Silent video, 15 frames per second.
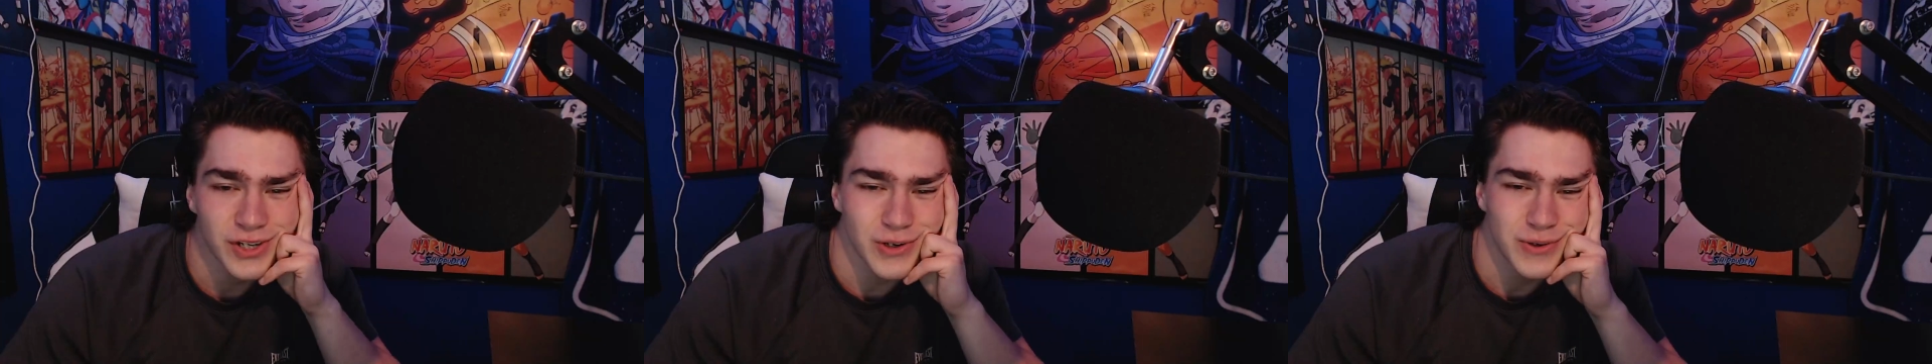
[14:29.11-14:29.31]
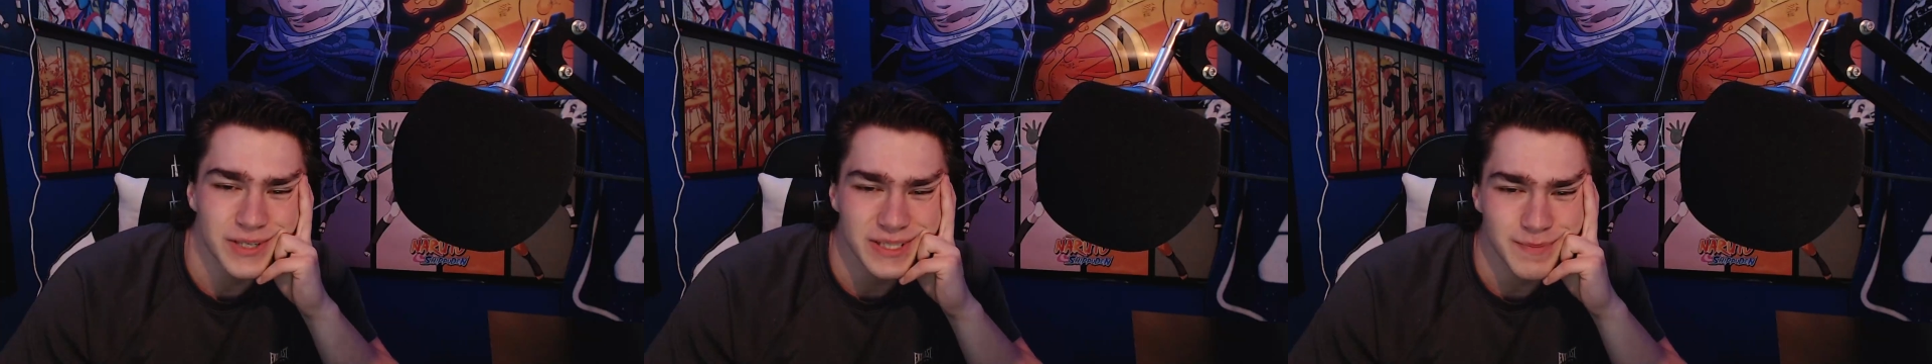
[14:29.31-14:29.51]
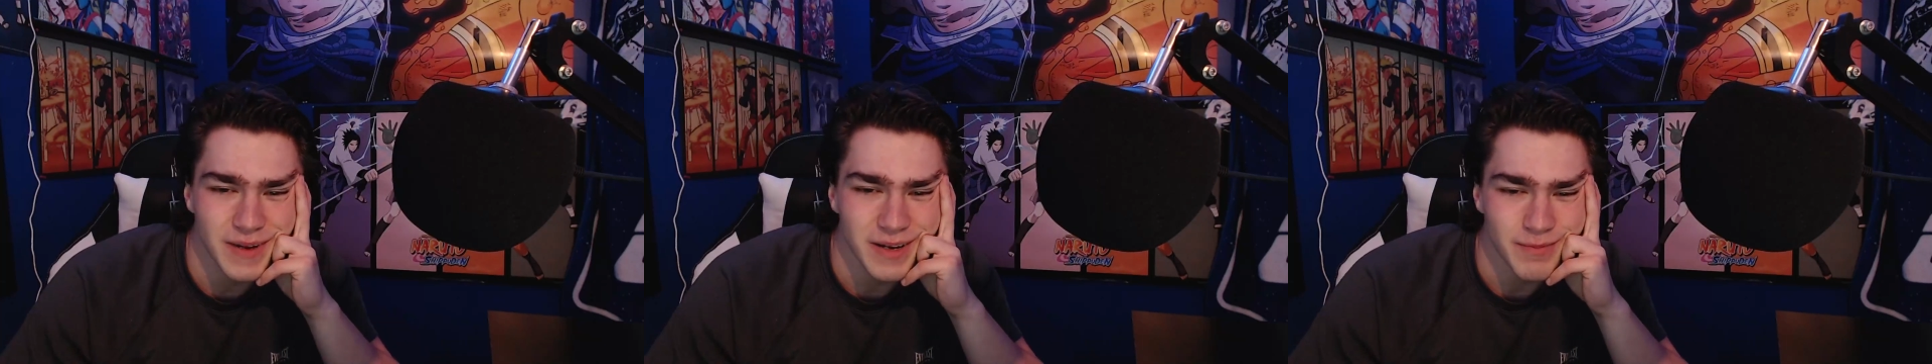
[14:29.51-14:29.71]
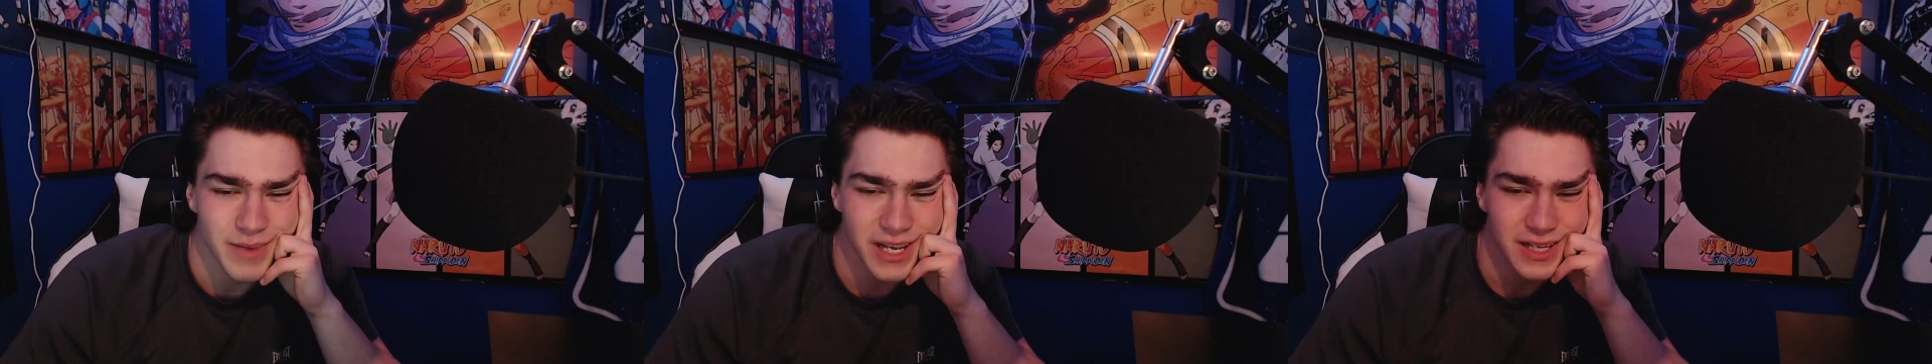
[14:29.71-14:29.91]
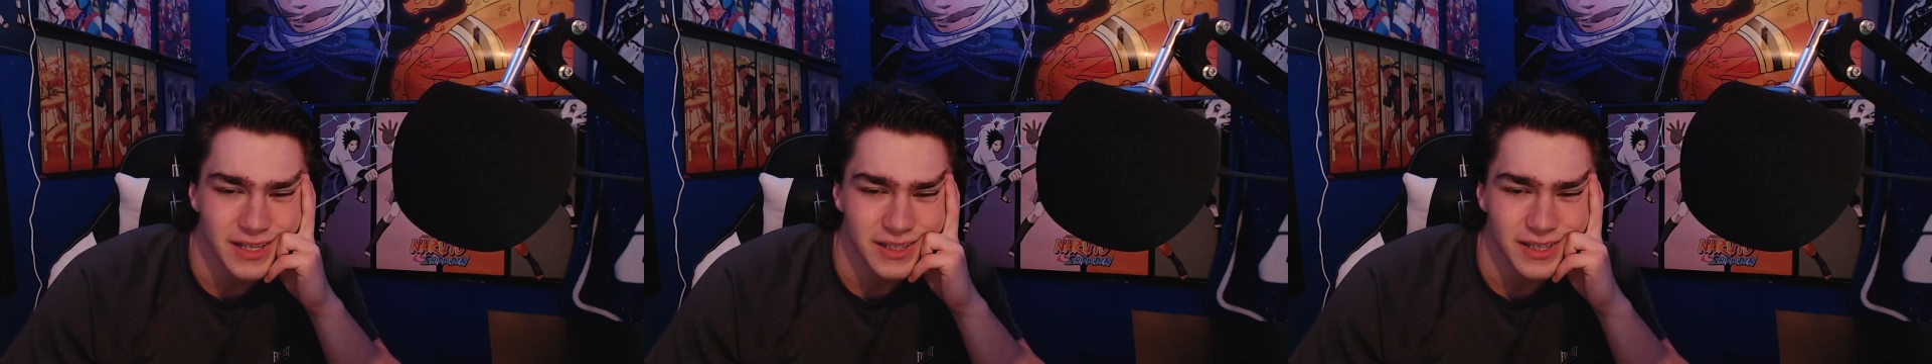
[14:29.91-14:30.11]
is my
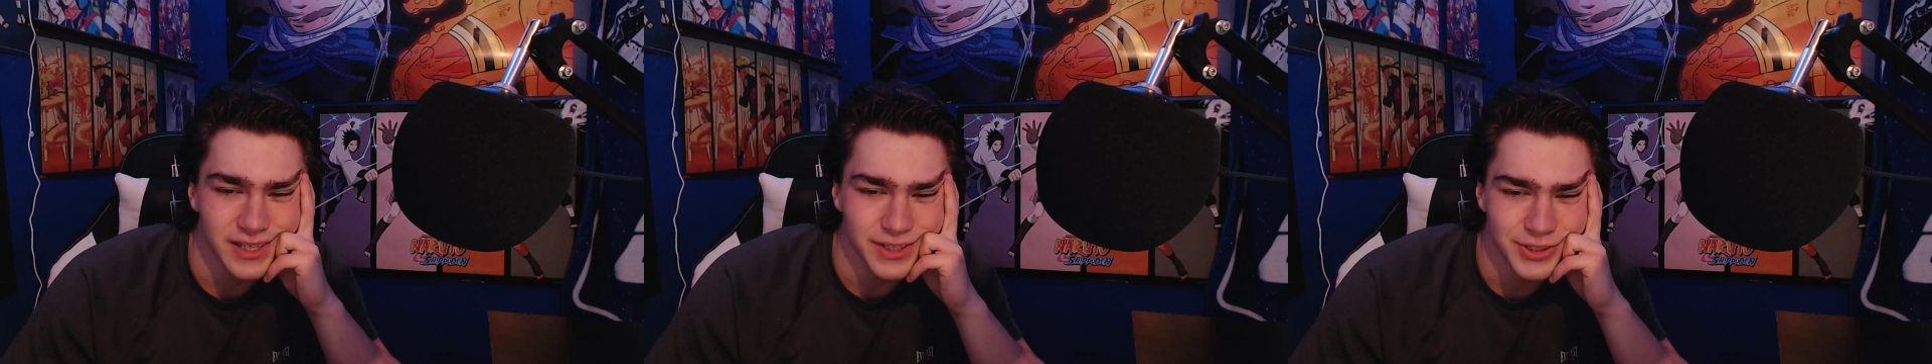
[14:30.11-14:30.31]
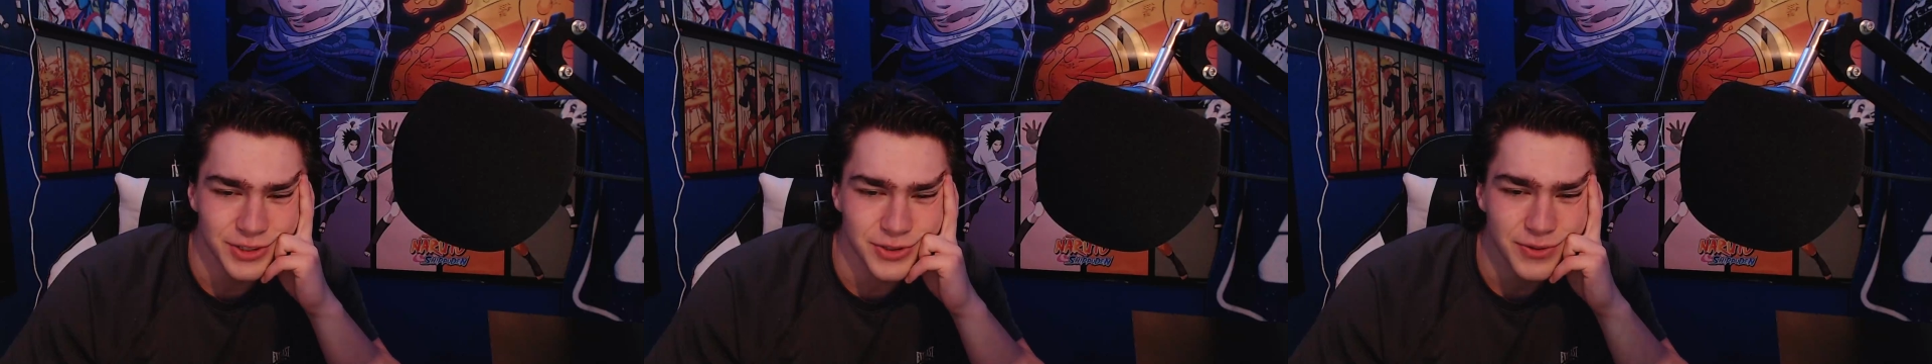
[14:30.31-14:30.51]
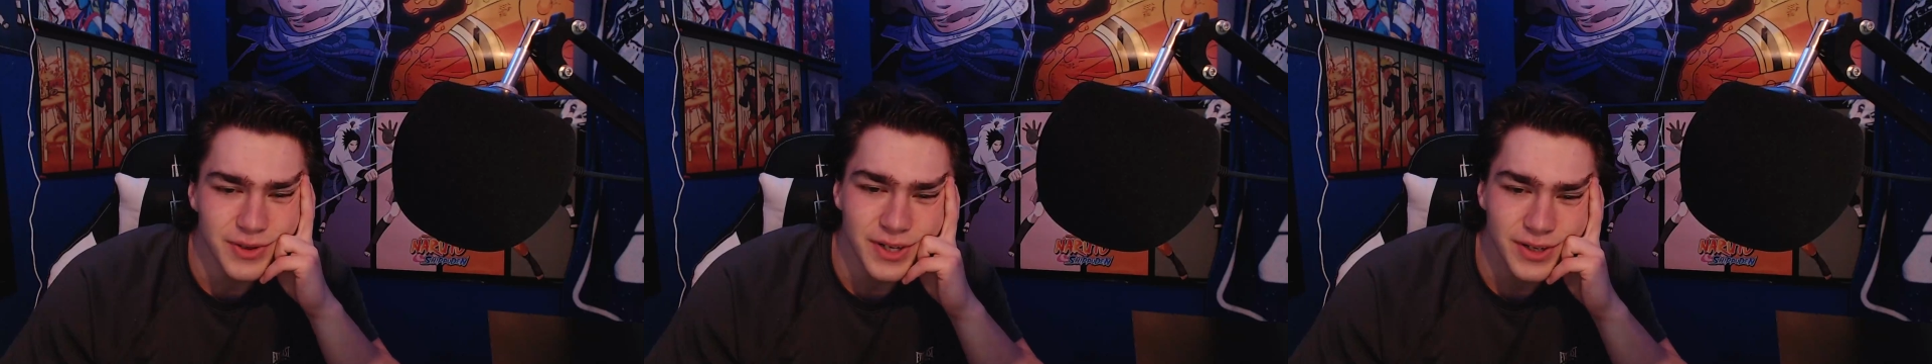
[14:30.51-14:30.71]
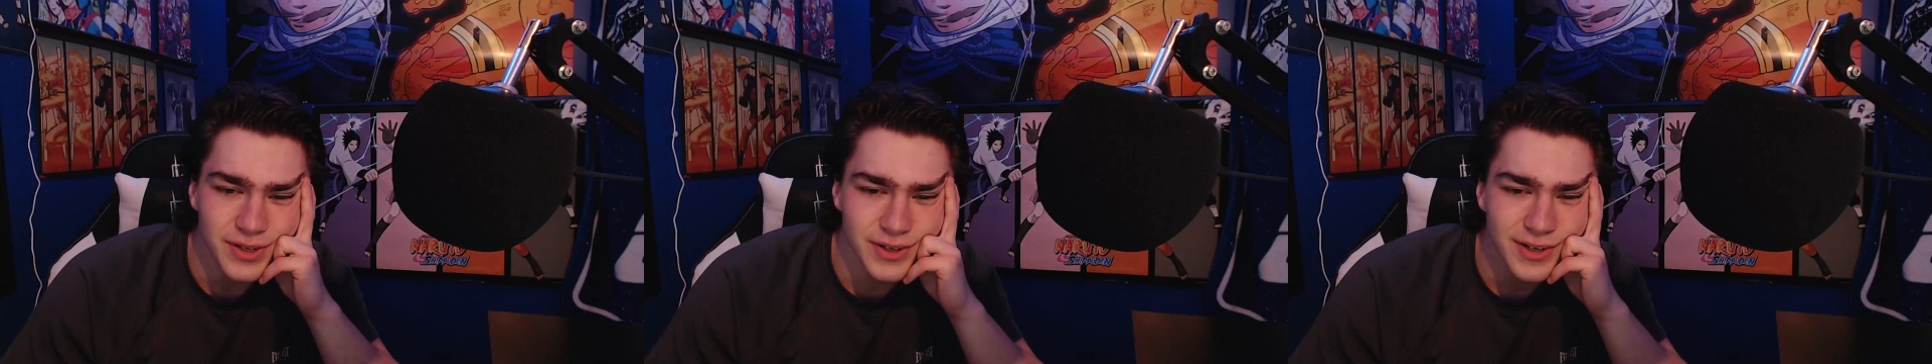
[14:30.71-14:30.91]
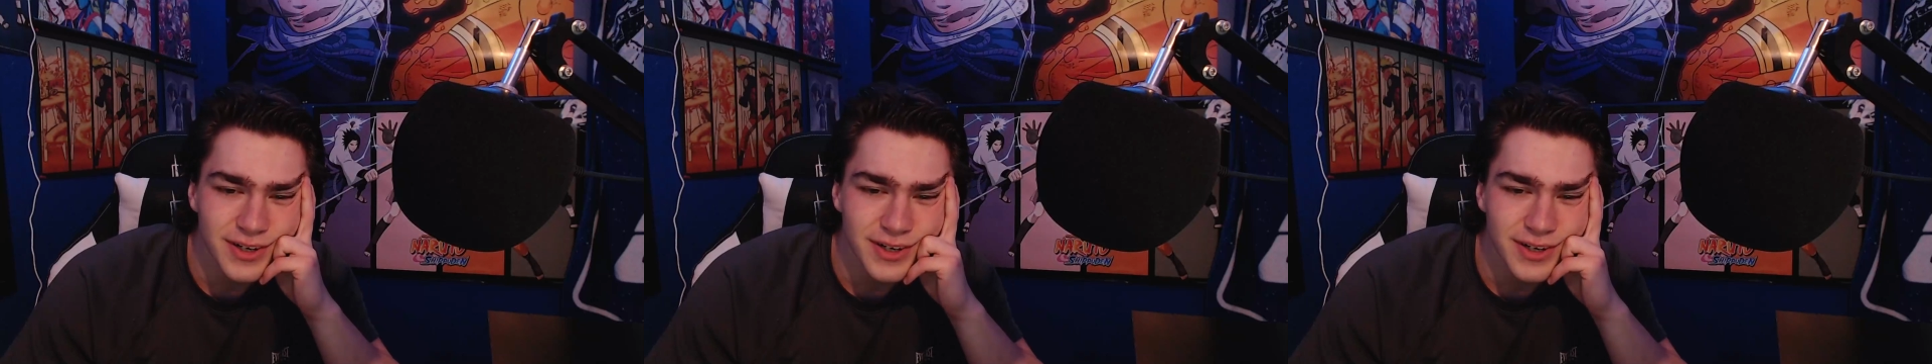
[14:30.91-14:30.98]
main issue here.